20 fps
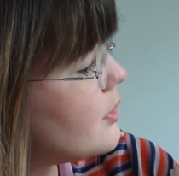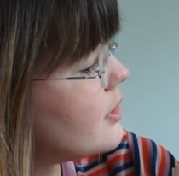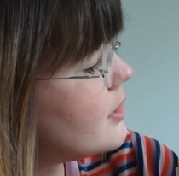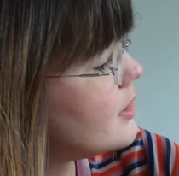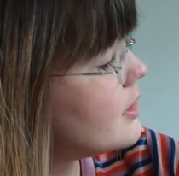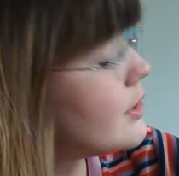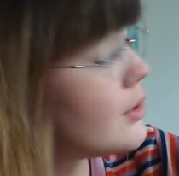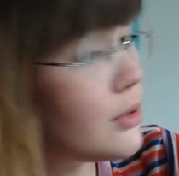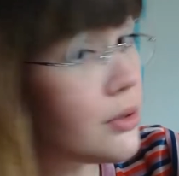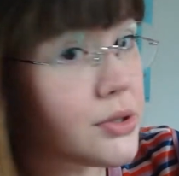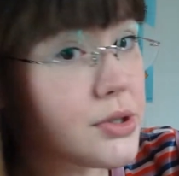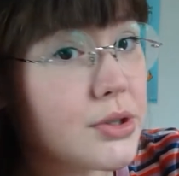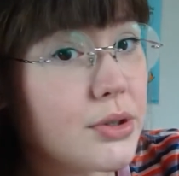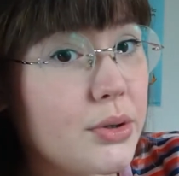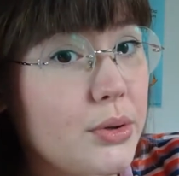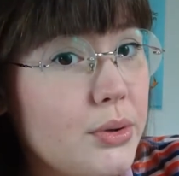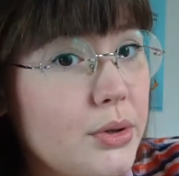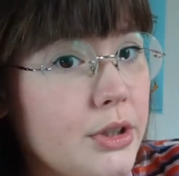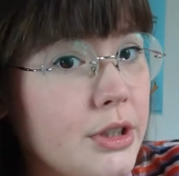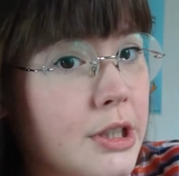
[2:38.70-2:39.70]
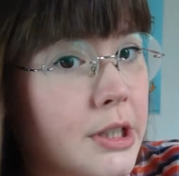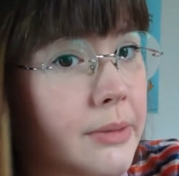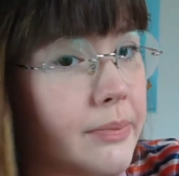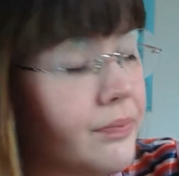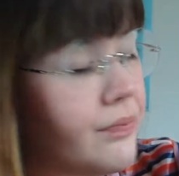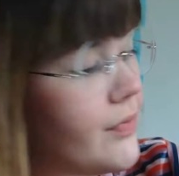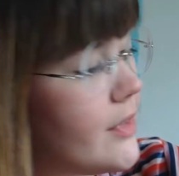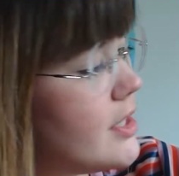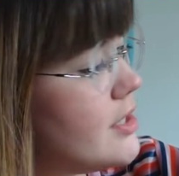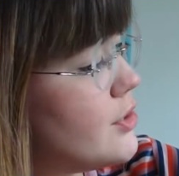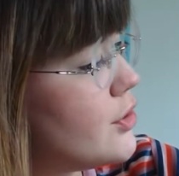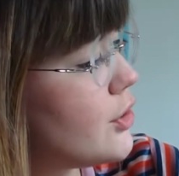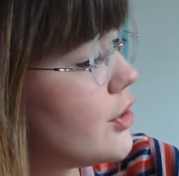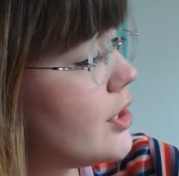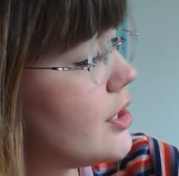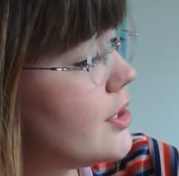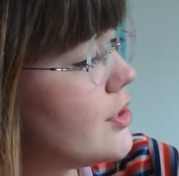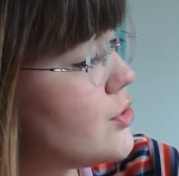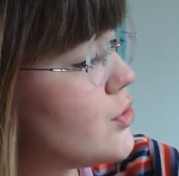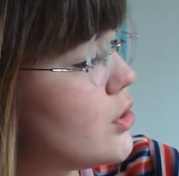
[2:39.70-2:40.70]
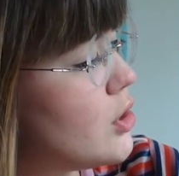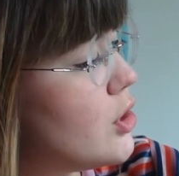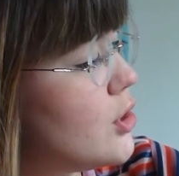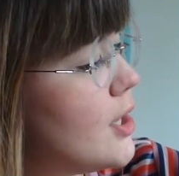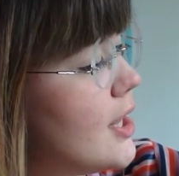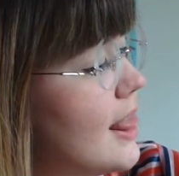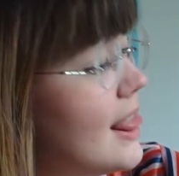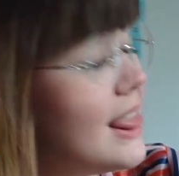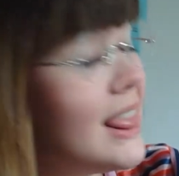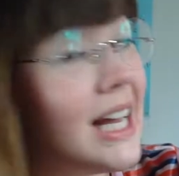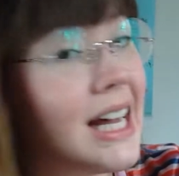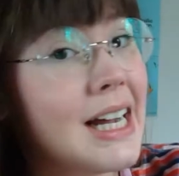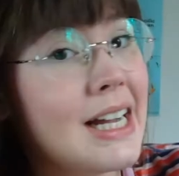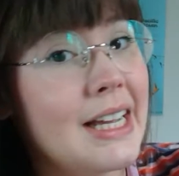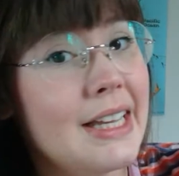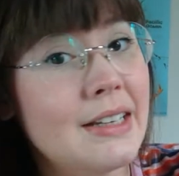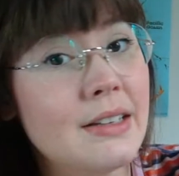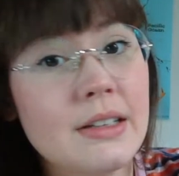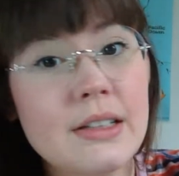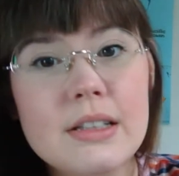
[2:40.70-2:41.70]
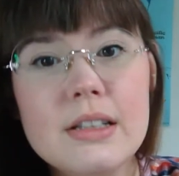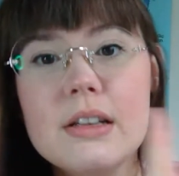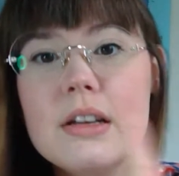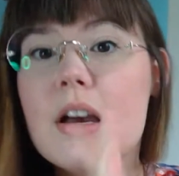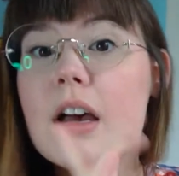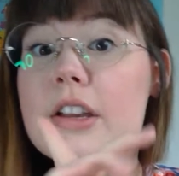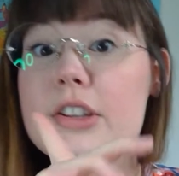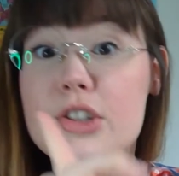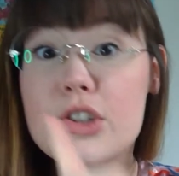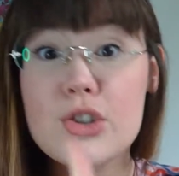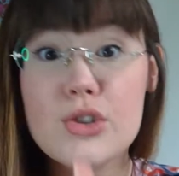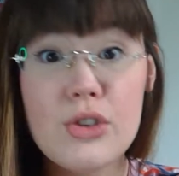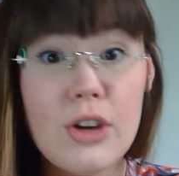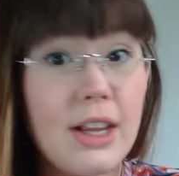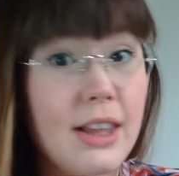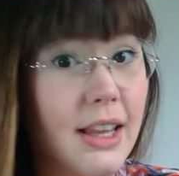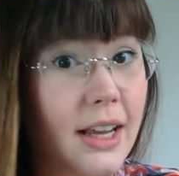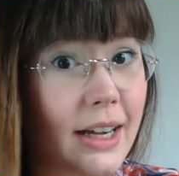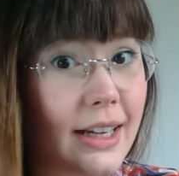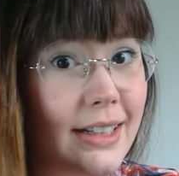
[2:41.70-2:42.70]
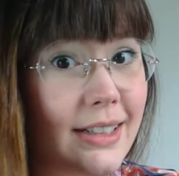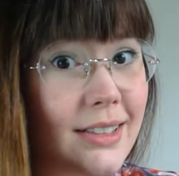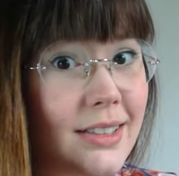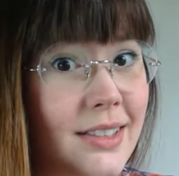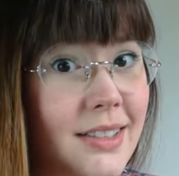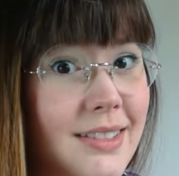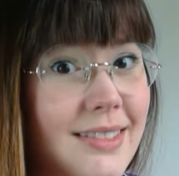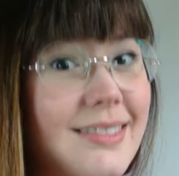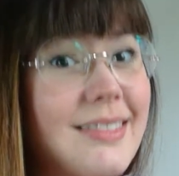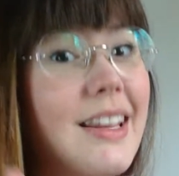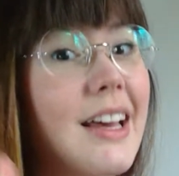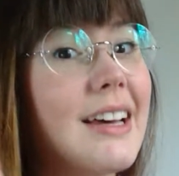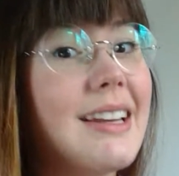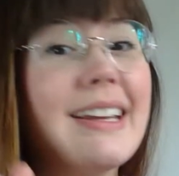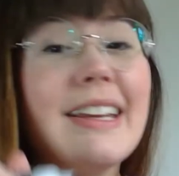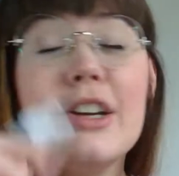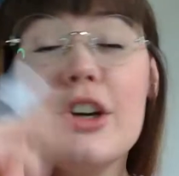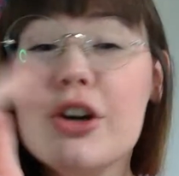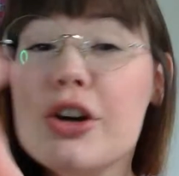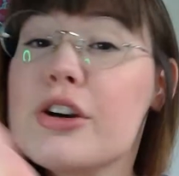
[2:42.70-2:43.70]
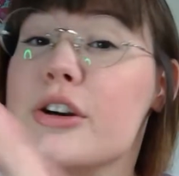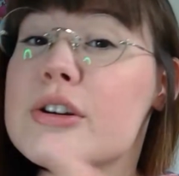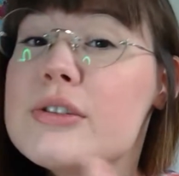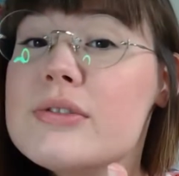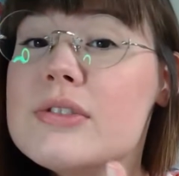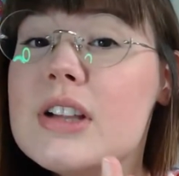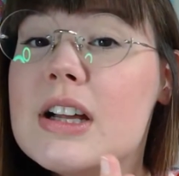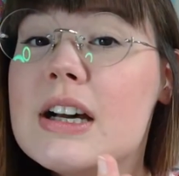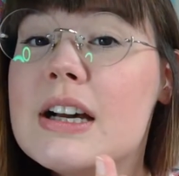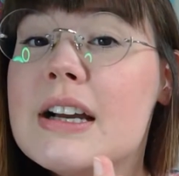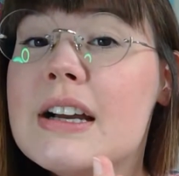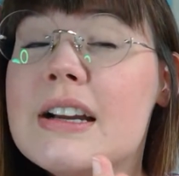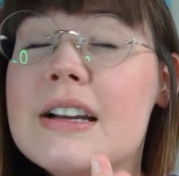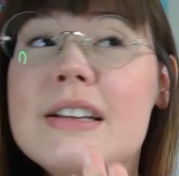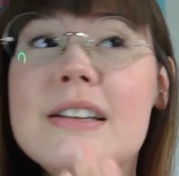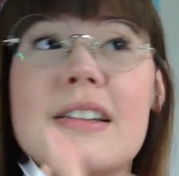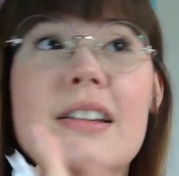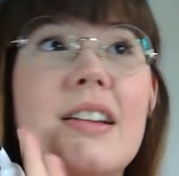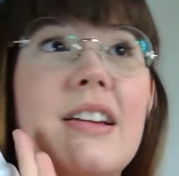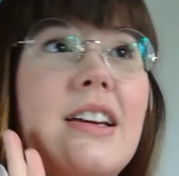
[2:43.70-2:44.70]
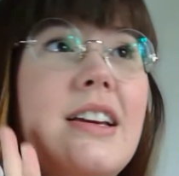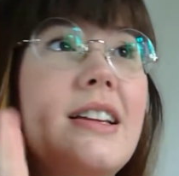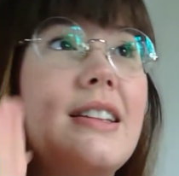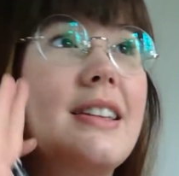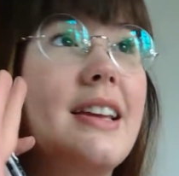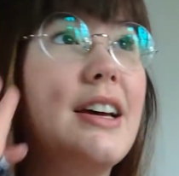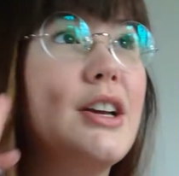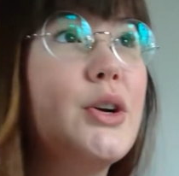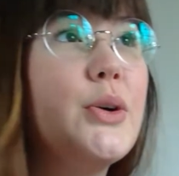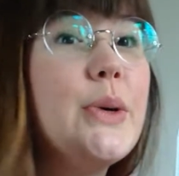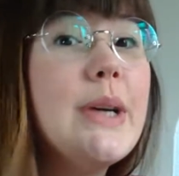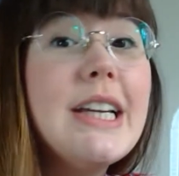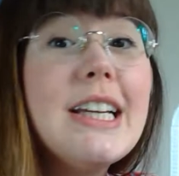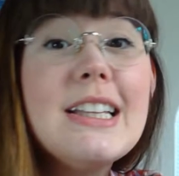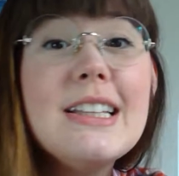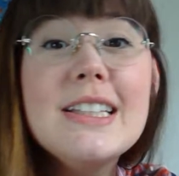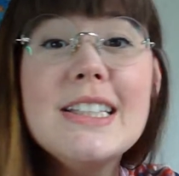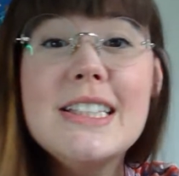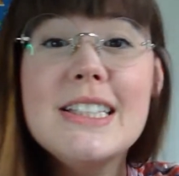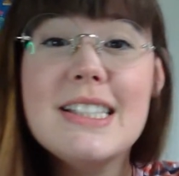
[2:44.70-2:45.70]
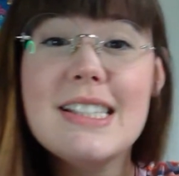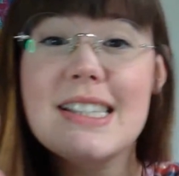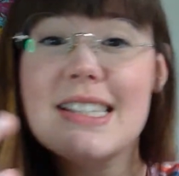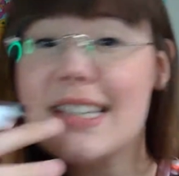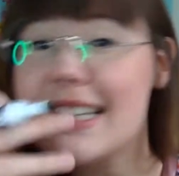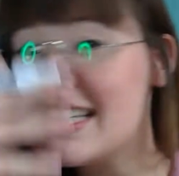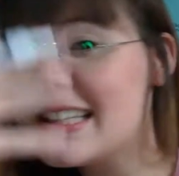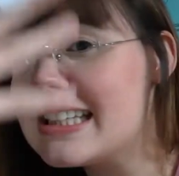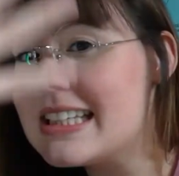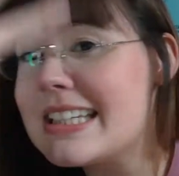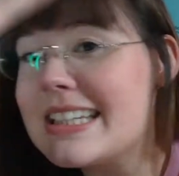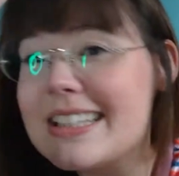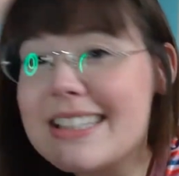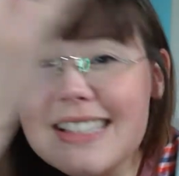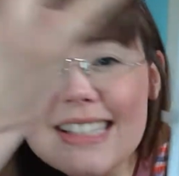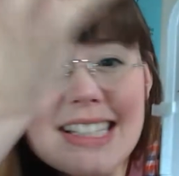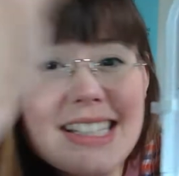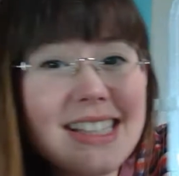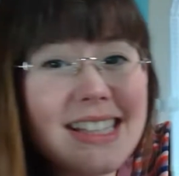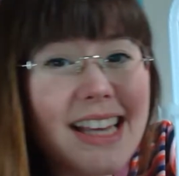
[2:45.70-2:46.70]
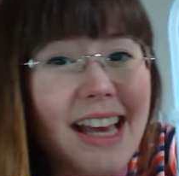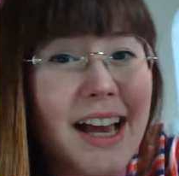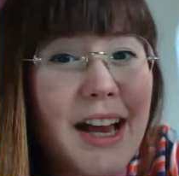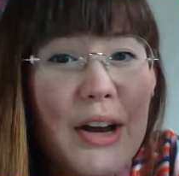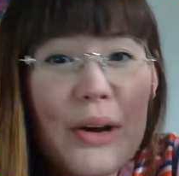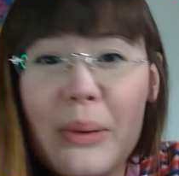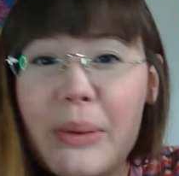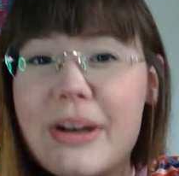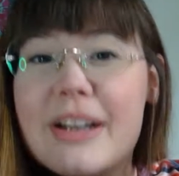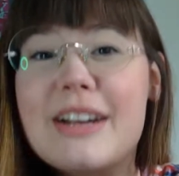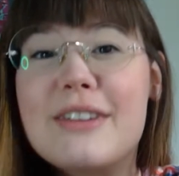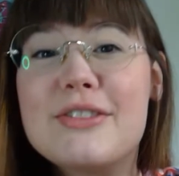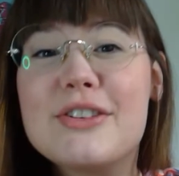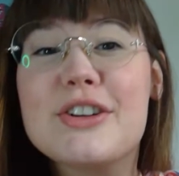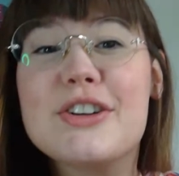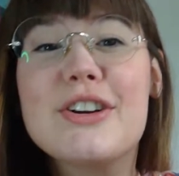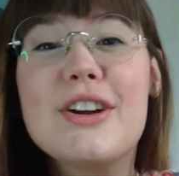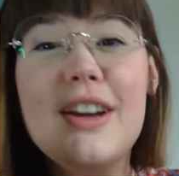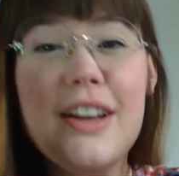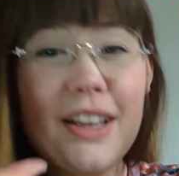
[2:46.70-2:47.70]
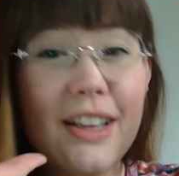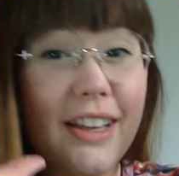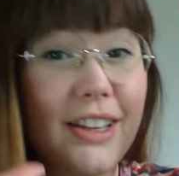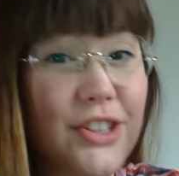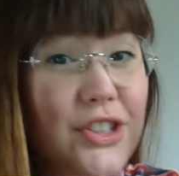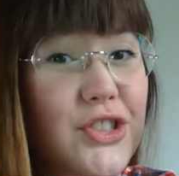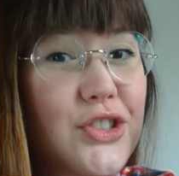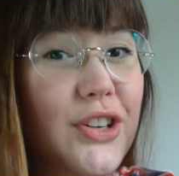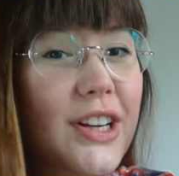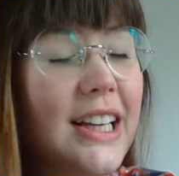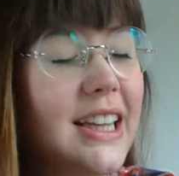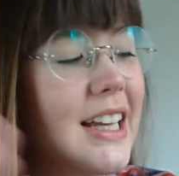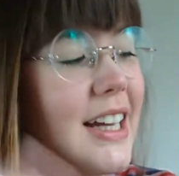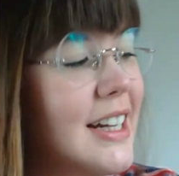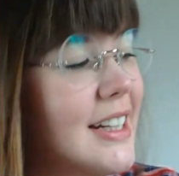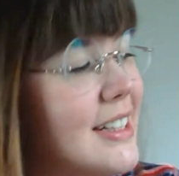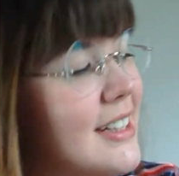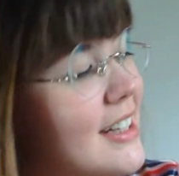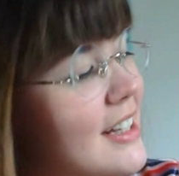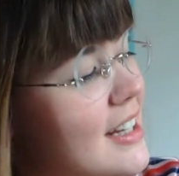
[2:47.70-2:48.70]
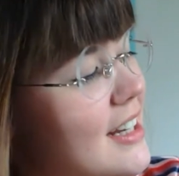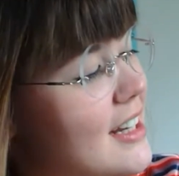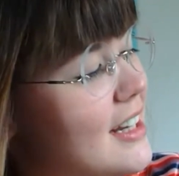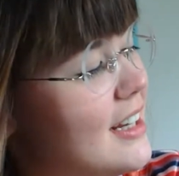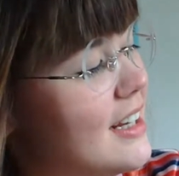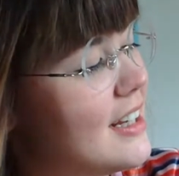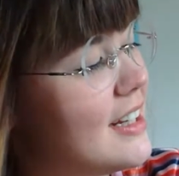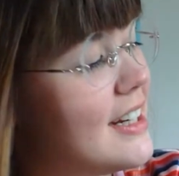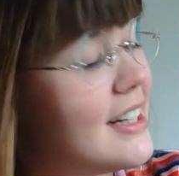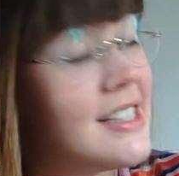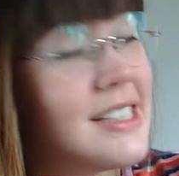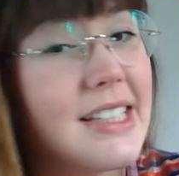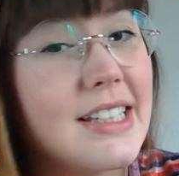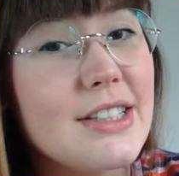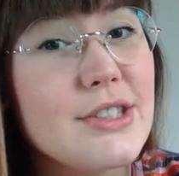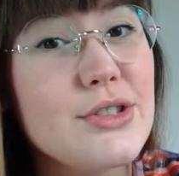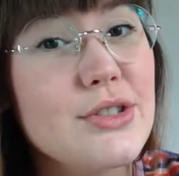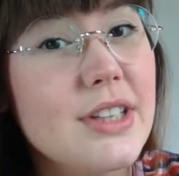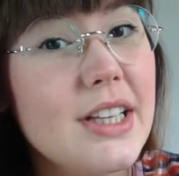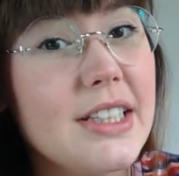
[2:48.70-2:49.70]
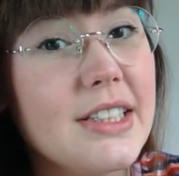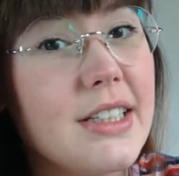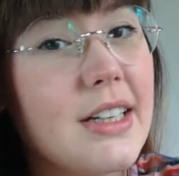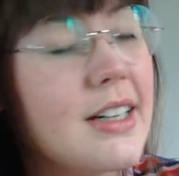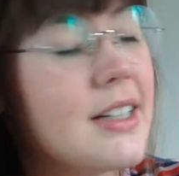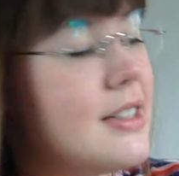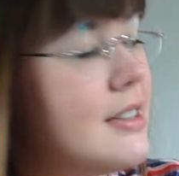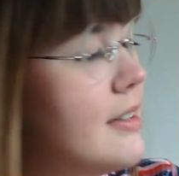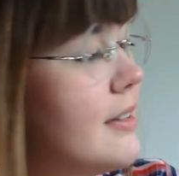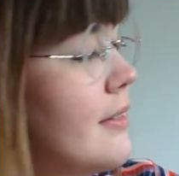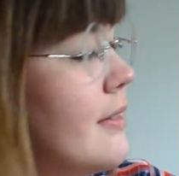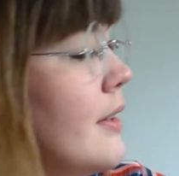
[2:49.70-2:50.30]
gonna go to the corner and you're gonna draw a line, a straight line, not a curved line, not a wiggly, a ziggly, zigzag, whatever, a straight line connecting it to that dot.